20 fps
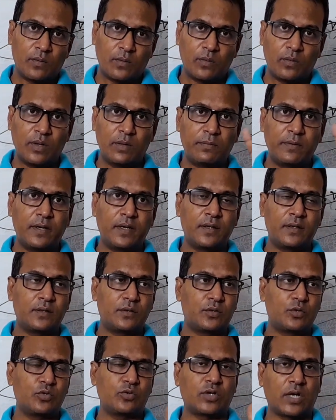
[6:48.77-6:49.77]
will
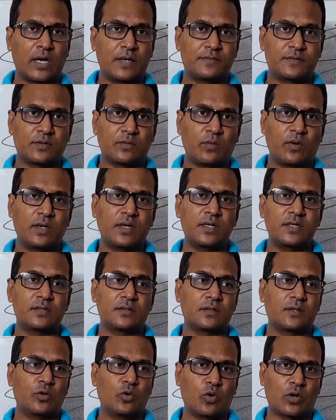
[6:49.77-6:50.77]
be two types. One
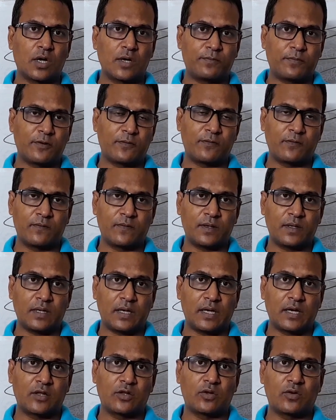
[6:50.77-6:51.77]
is local performer,
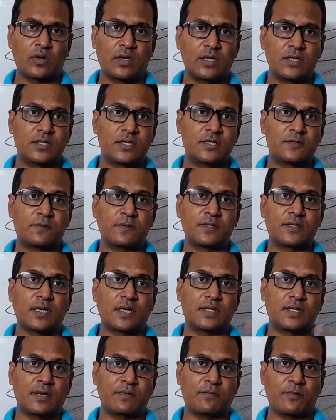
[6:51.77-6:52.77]
another one is
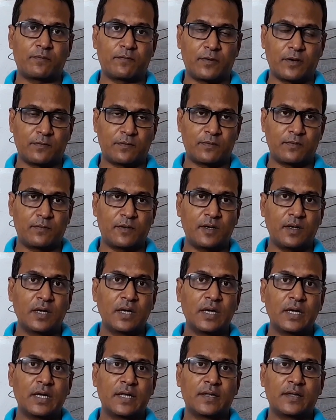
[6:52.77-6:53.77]
special type of performer
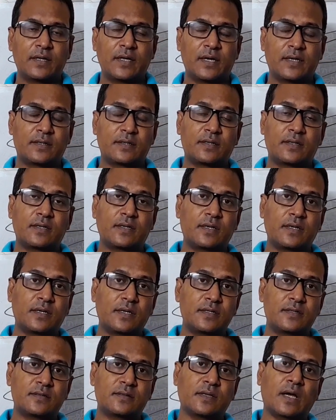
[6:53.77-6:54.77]
that
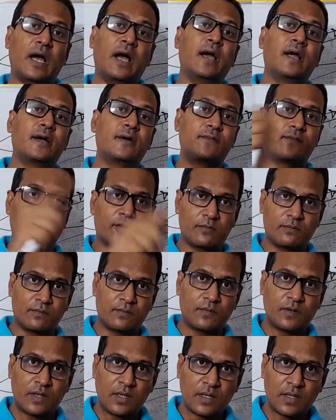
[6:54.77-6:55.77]
is hired
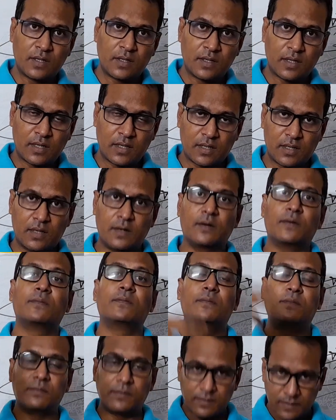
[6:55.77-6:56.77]
from
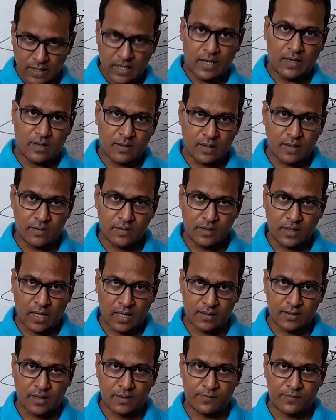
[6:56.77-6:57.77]
in
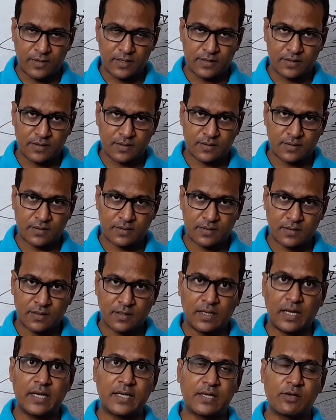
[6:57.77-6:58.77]
other places.
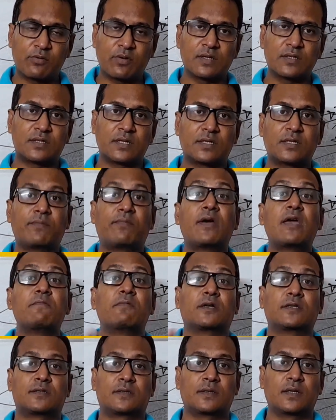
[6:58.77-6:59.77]
Like you can say the
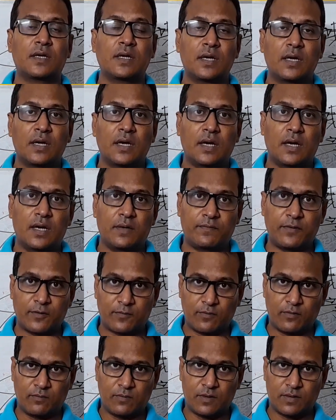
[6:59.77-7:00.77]
famous
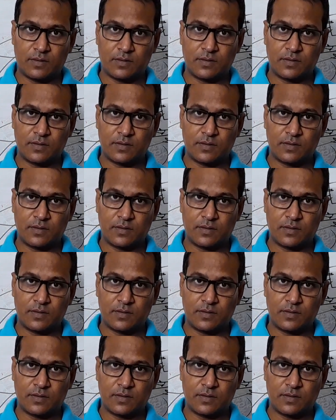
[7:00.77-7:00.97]
performer,